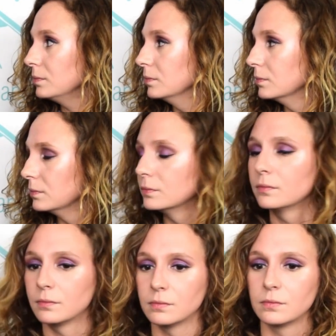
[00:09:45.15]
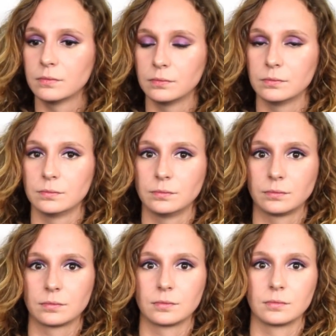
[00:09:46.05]

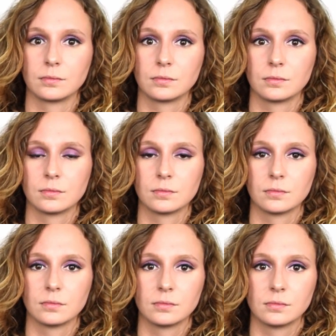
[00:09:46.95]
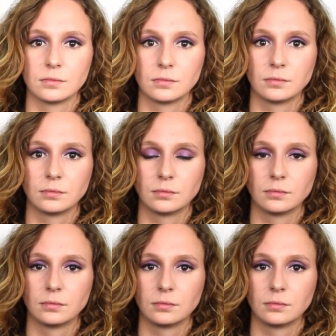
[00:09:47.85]
(silent)